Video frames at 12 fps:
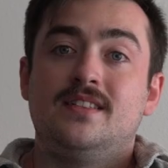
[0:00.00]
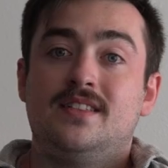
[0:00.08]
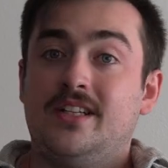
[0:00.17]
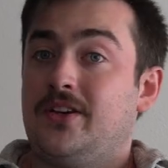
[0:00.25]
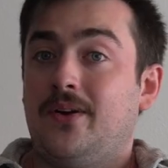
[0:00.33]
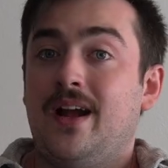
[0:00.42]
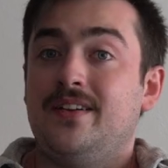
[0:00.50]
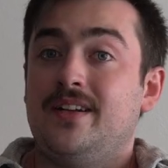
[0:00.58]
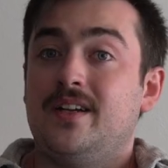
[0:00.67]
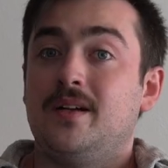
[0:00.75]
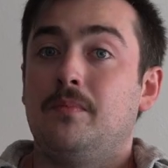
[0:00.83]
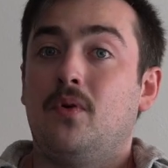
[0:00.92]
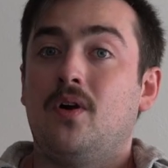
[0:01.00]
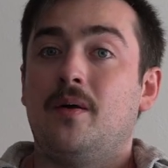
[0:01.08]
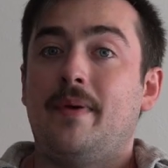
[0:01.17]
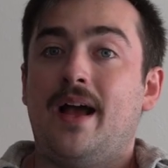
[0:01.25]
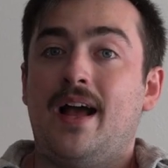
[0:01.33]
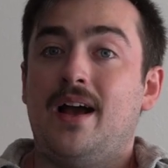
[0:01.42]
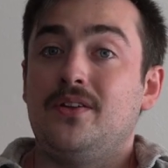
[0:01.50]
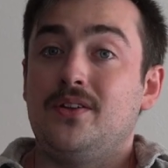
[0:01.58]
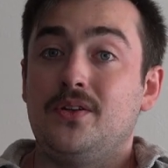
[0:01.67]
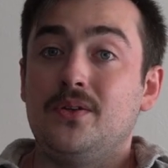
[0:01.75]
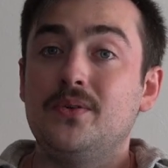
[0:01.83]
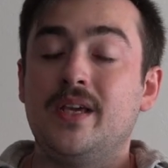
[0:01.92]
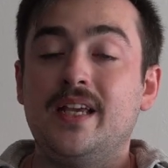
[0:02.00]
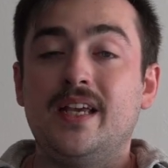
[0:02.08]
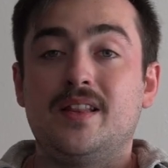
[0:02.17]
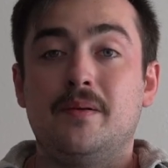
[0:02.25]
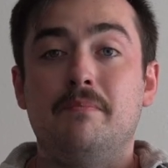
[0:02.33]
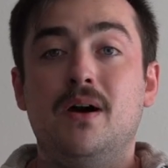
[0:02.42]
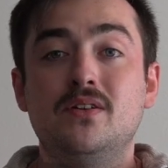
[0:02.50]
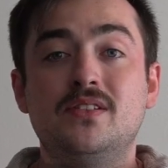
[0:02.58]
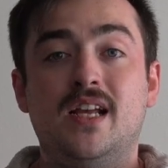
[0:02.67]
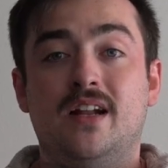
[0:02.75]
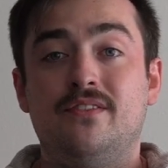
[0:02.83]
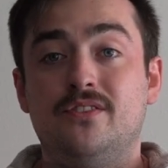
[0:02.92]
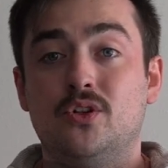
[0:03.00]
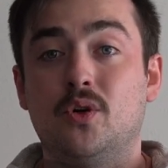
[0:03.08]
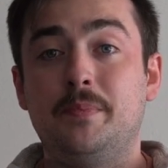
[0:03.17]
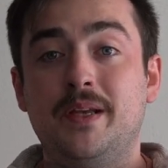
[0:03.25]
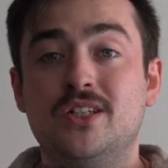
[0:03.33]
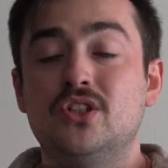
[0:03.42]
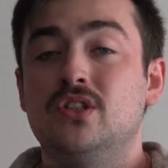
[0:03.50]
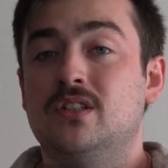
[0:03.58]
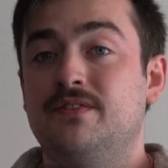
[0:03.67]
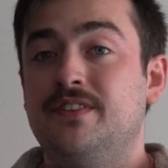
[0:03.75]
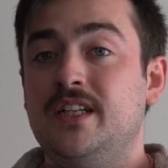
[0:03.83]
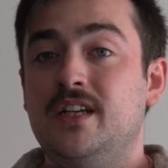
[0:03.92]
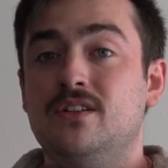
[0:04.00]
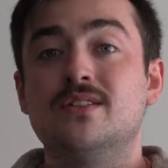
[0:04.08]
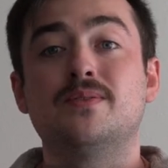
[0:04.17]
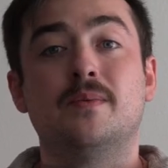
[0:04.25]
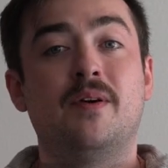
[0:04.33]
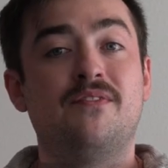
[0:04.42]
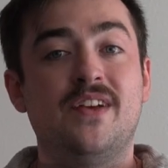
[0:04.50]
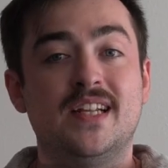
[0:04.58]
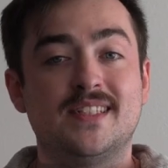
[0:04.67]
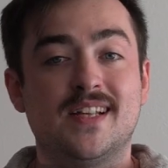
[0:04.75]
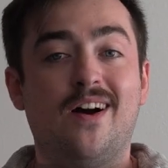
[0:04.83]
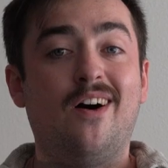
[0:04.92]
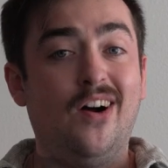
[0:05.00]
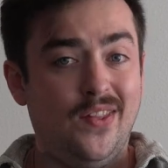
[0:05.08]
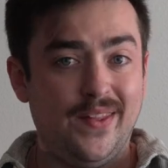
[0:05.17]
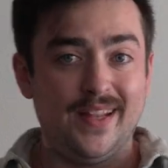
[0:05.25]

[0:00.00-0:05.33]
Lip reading: Stick around to hear more about how you can get the most out of your pictures or videos from events on